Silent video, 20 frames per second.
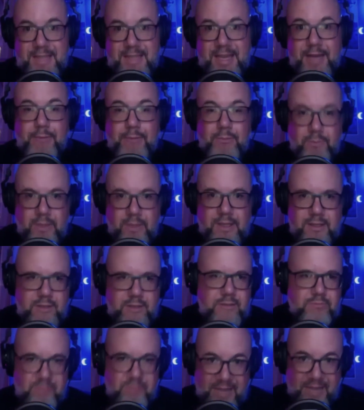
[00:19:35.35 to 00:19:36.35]
he
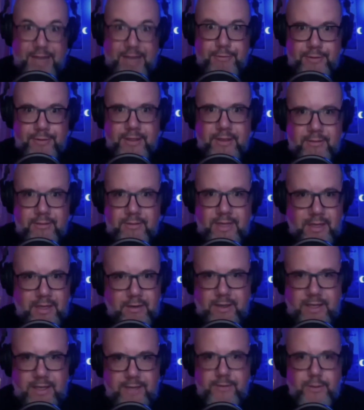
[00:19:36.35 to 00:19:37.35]
is heavy, they're
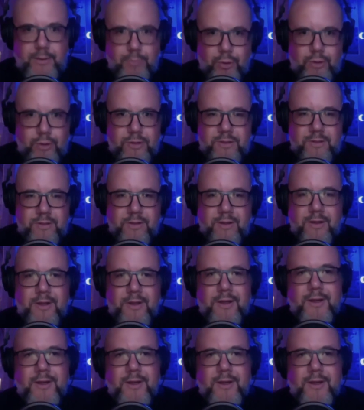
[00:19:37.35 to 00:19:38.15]
a heavy person,